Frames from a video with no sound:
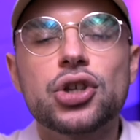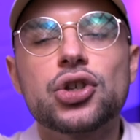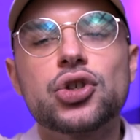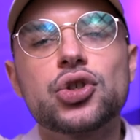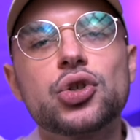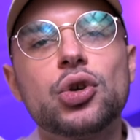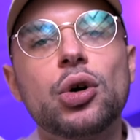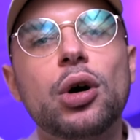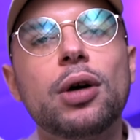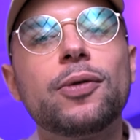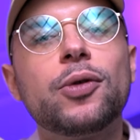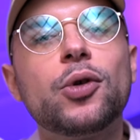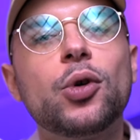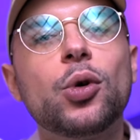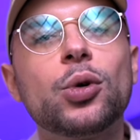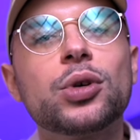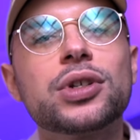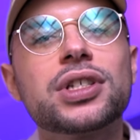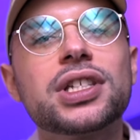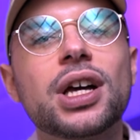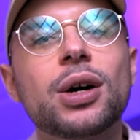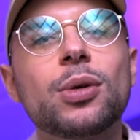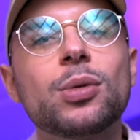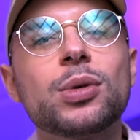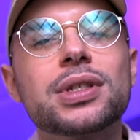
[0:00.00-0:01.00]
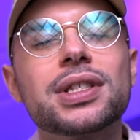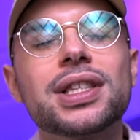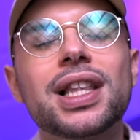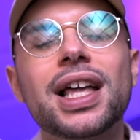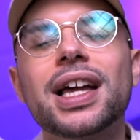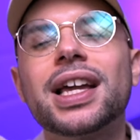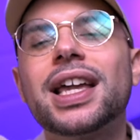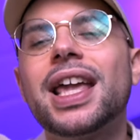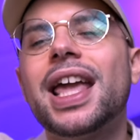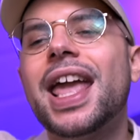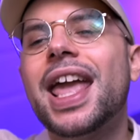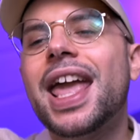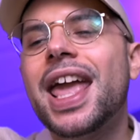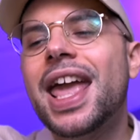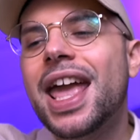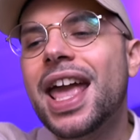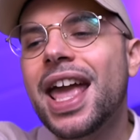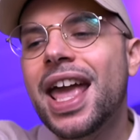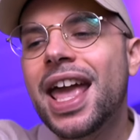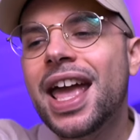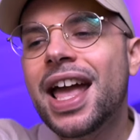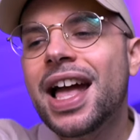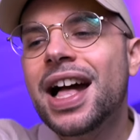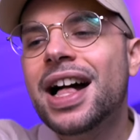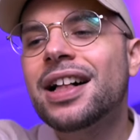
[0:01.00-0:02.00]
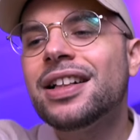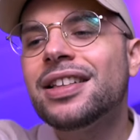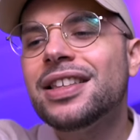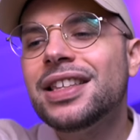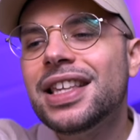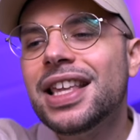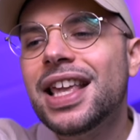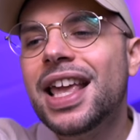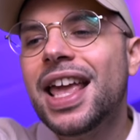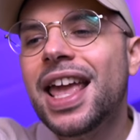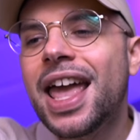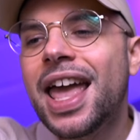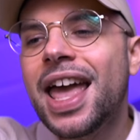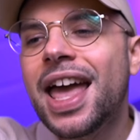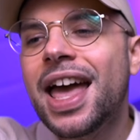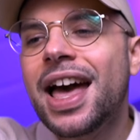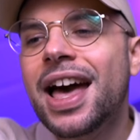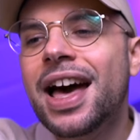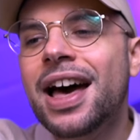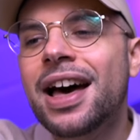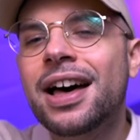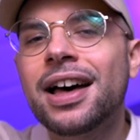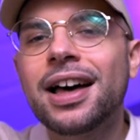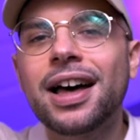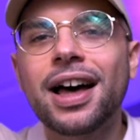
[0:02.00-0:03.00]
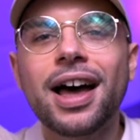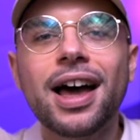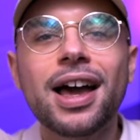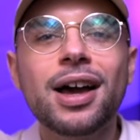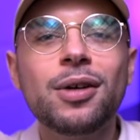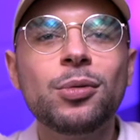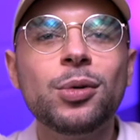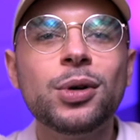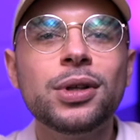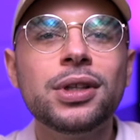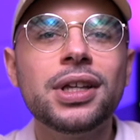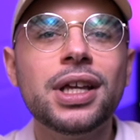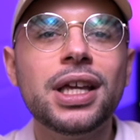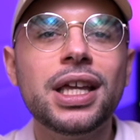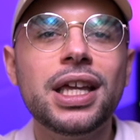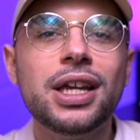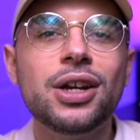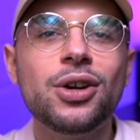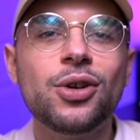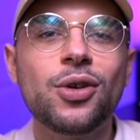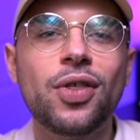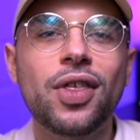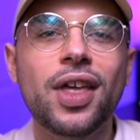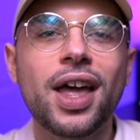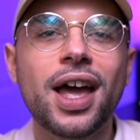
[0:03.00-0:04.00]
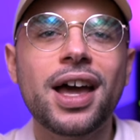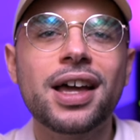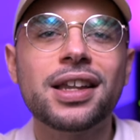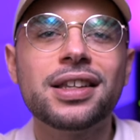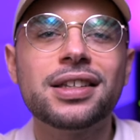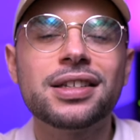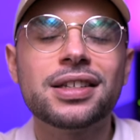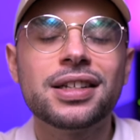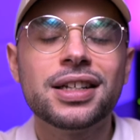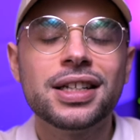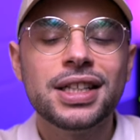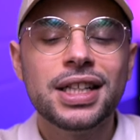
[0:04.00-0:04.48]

So of course I was like, hell yeah, I wanna hear that.